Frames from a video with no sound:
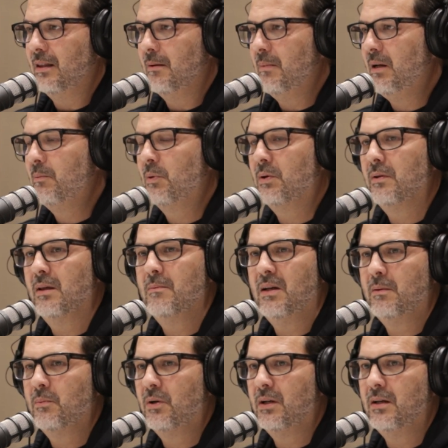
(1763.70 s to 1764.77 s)
right? They
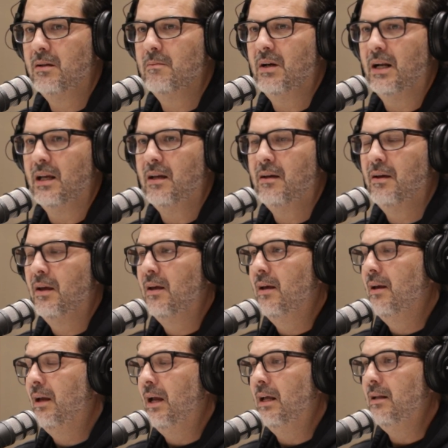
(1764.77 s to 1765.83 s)
make pretty good money,
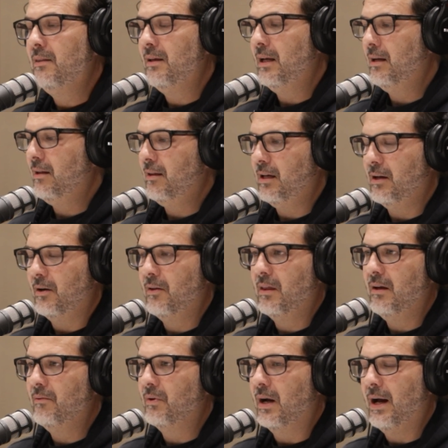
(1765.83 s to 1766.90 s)
and at the end of the year,
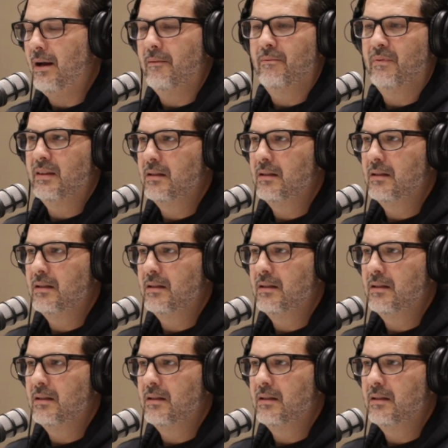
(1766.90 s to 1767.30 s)
they've got